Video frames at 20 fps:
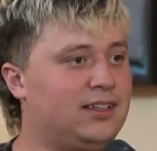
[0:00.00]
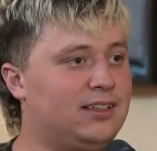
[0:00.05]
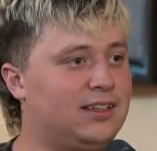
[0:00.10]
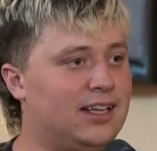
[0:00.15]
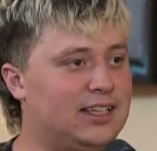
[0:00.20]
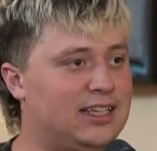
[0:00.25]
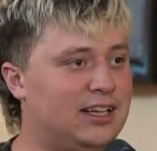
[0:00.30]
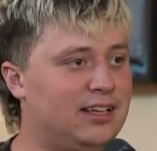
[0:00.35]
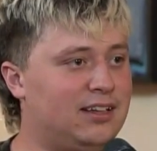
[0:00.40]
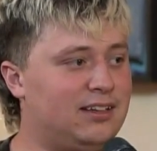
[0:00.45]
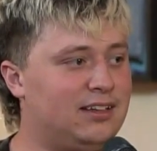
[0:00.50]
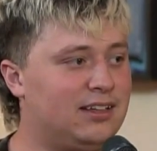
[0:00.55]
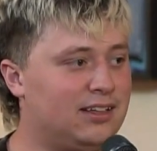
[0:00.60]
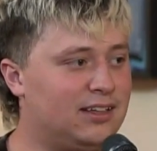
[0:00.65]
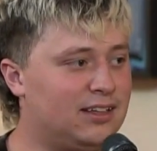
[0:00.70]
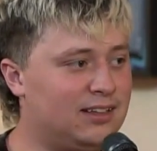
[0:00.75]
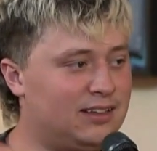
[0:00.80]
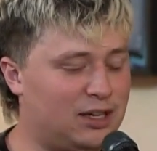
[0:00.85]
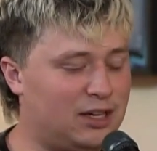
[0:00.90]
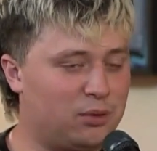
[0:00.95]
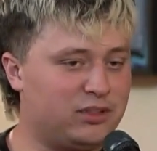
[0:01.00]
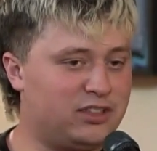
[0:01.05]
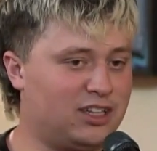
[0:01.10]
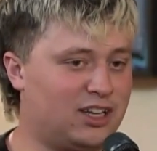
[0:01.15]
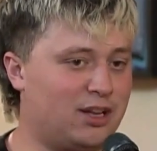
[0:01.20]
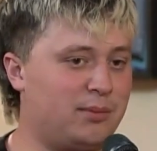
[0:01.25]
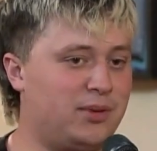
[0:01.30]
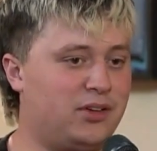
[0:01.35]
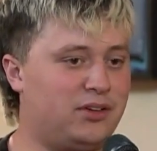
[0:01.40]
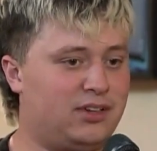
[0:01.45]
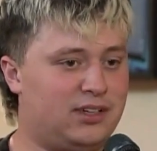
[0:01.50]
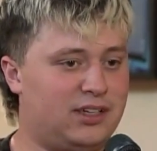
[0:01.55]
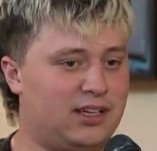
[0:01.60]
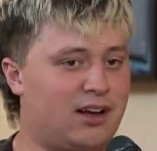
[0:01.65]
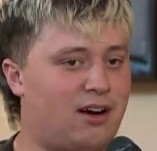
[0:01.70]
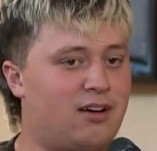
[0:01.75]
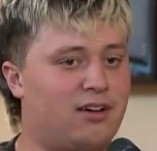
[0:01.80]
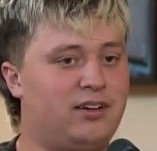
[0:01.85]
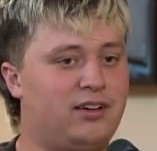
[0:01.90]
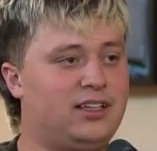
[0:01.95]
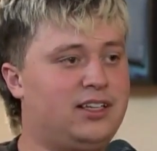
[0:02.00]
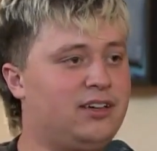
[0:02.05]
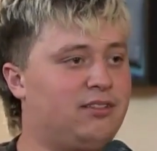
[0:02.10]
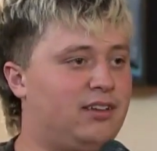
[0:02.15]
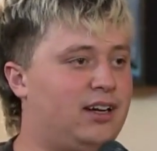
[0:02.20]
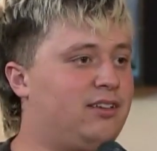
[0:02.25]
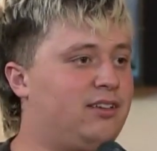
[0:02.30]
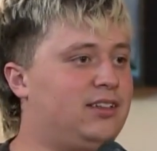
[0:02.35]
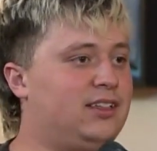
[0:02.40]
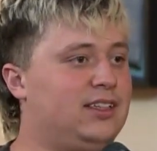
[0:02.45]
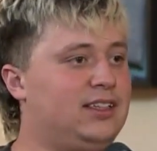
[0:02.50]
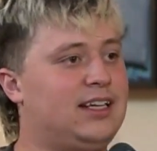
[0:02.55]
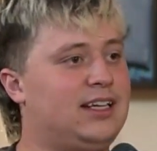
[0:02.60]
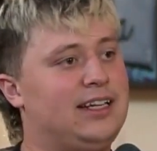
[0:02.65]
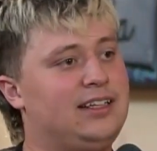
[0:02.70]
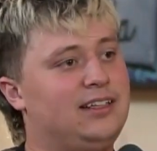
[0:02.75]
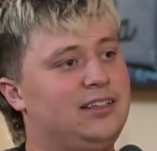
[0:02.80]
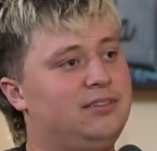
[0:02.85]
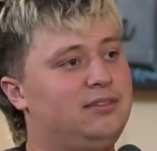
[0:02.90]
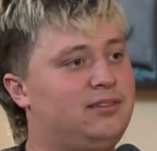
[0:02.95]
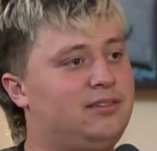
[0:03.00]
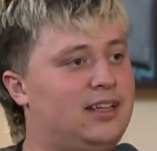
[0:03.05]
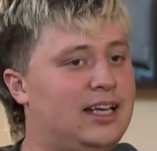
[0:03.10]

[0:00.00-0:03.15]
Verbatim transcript: Like it there was a community already around it kind of hmm.